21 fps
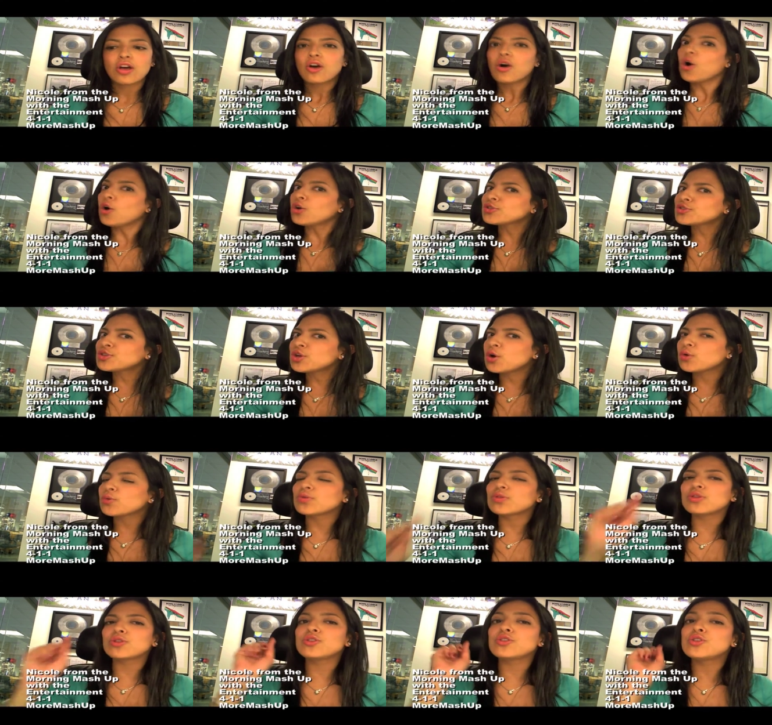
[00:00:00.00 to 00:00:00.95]
Also,
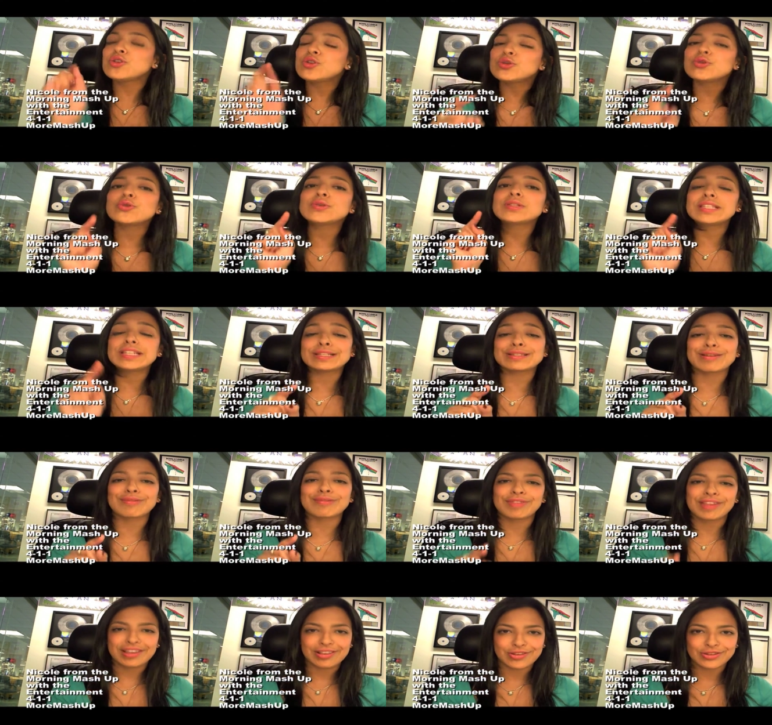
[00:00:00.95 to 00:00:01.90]
the new season of
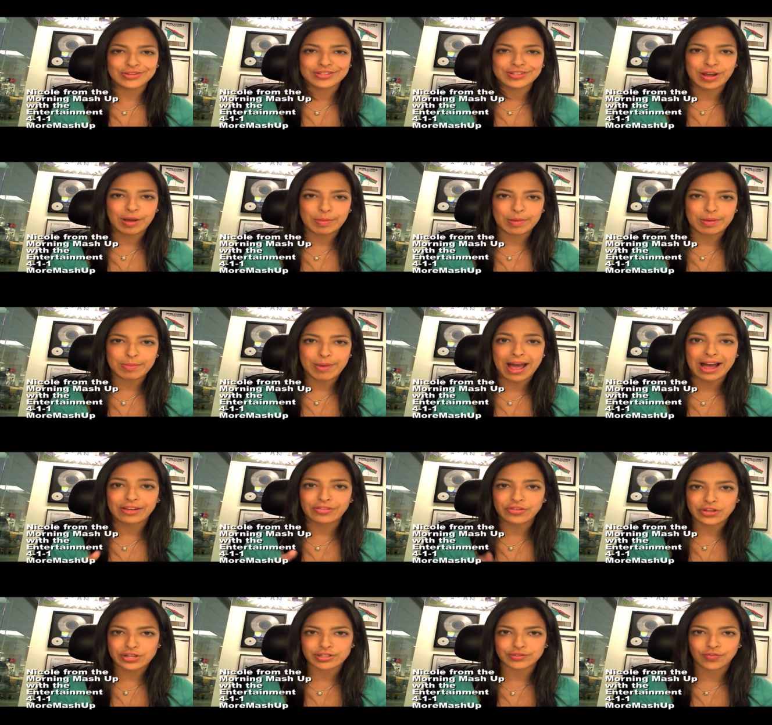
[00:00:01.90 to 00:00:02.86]
The Hills is coming back
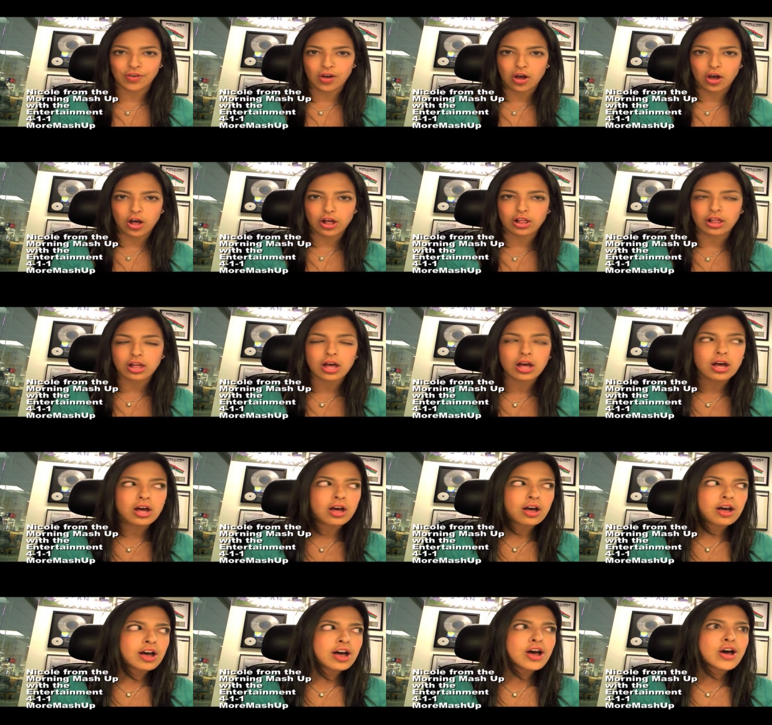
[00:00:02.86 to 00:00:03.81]
this fall
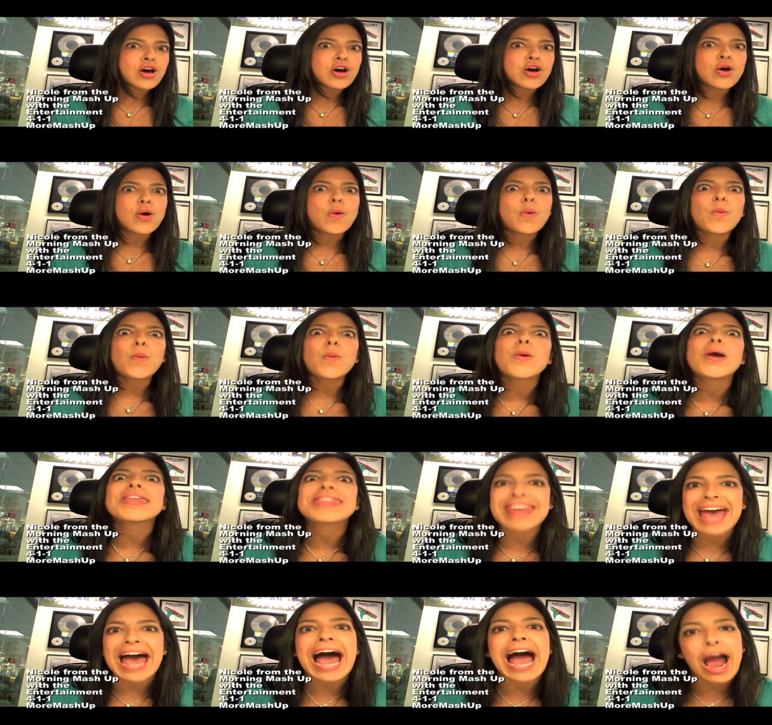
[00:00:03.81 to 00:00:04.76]

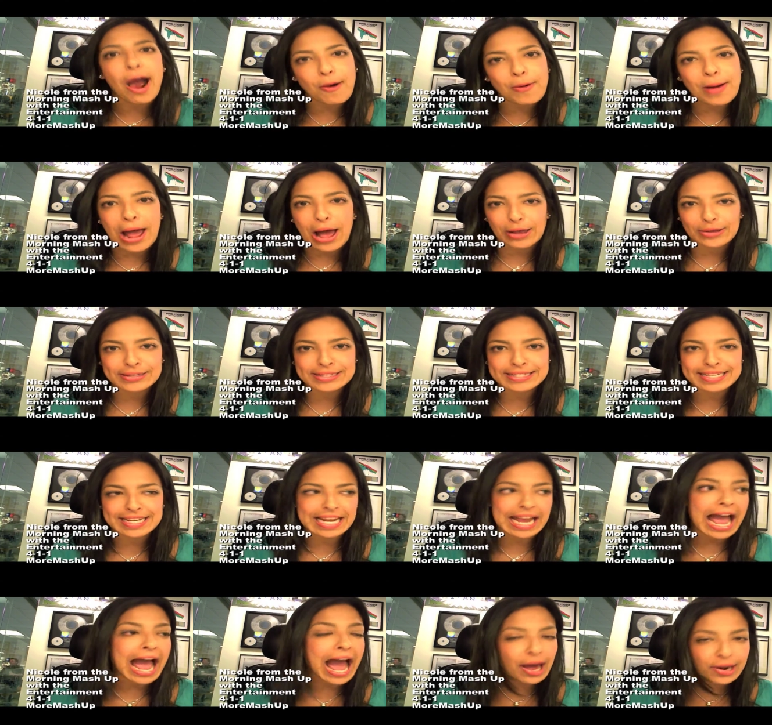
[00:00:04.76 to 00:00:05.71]
without LC.
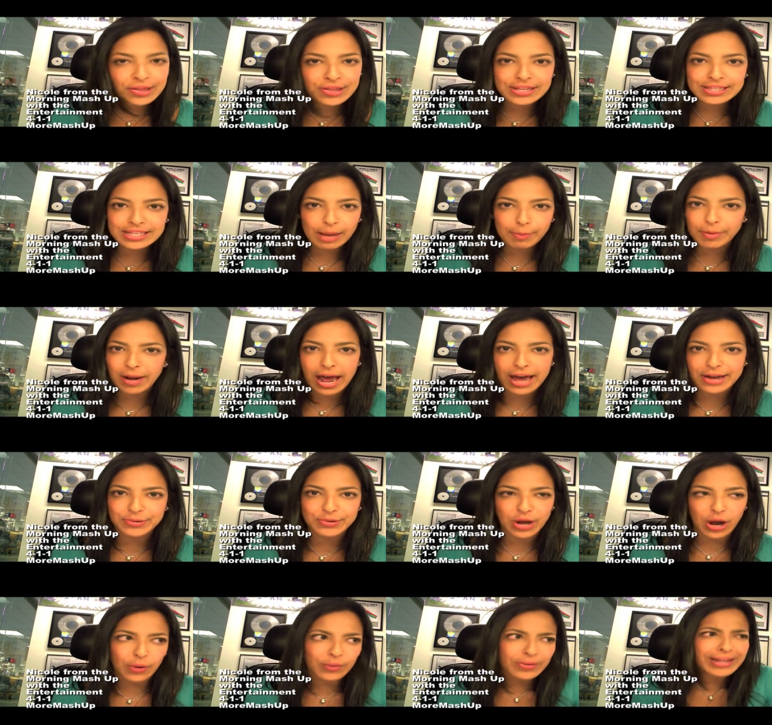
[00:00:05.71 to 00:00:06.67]
How did this happen? I don't
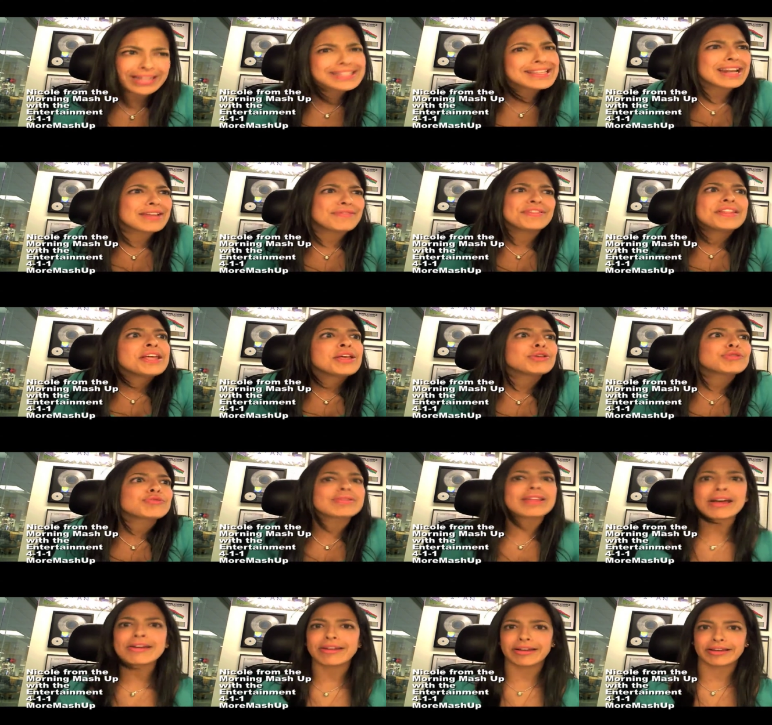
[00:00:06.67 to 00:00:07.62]
know. It's not even the hills
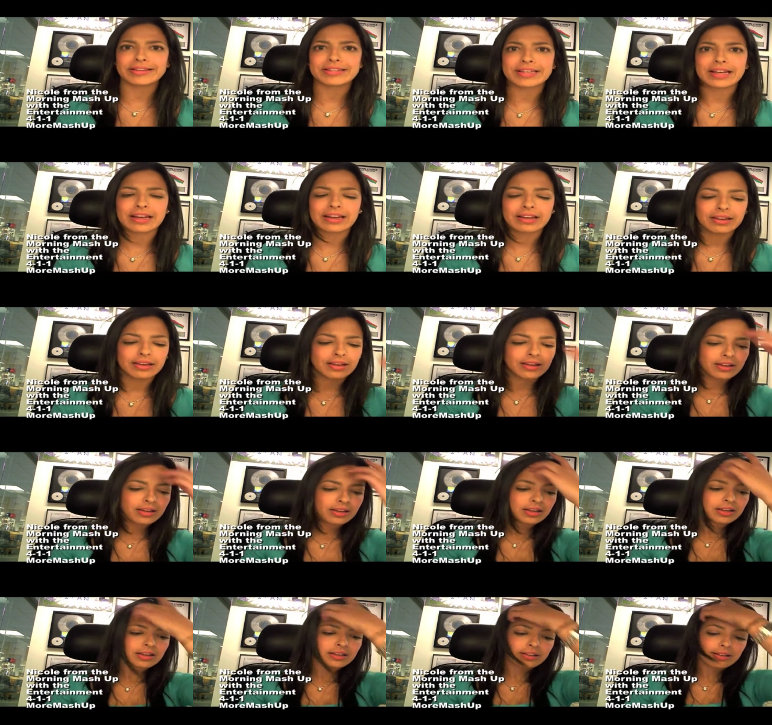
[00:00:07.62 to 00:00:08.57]
without LC.
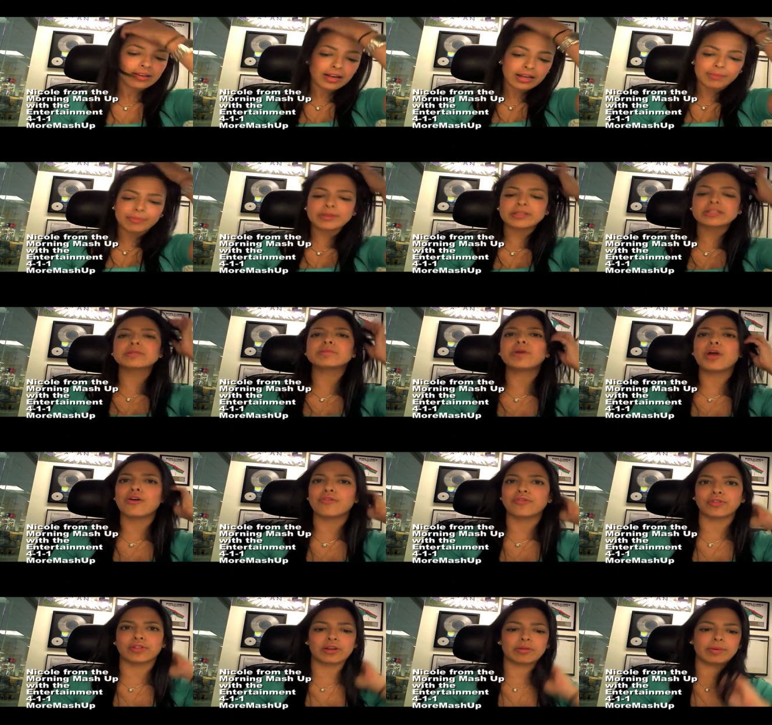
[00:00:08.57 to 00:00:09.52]
Kind of pisses me
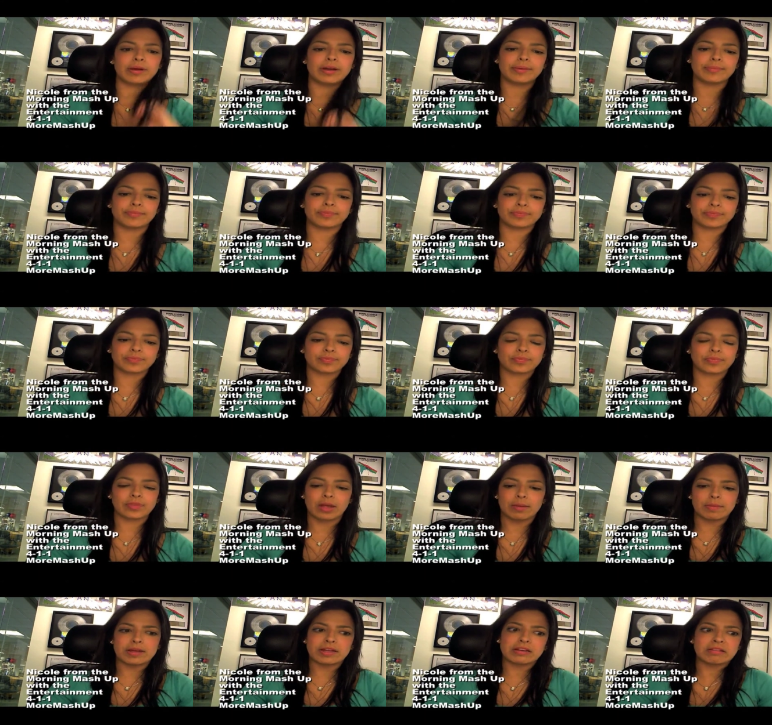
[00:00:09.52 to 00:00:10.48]
off a little bit.
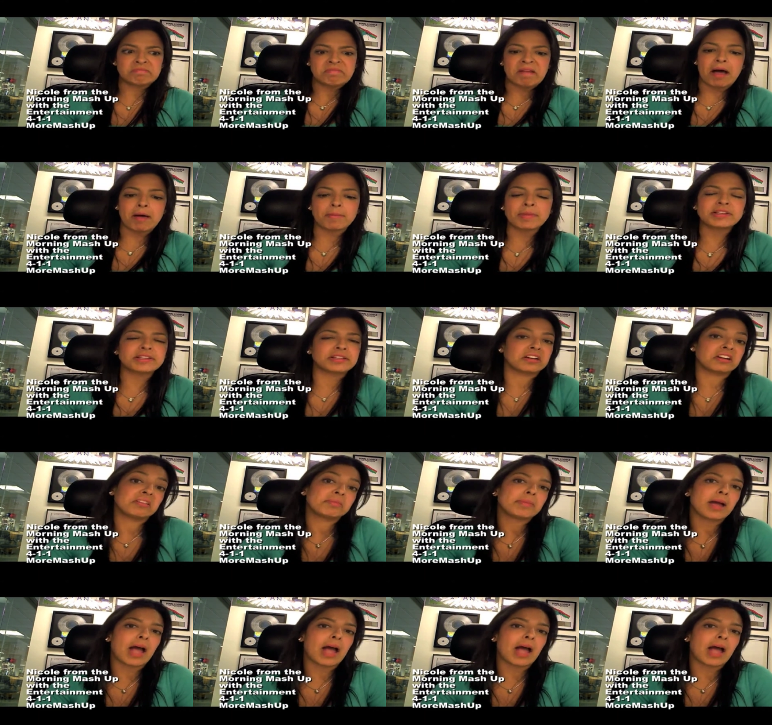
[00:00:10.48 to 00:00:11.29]
I mean, I'll miss her.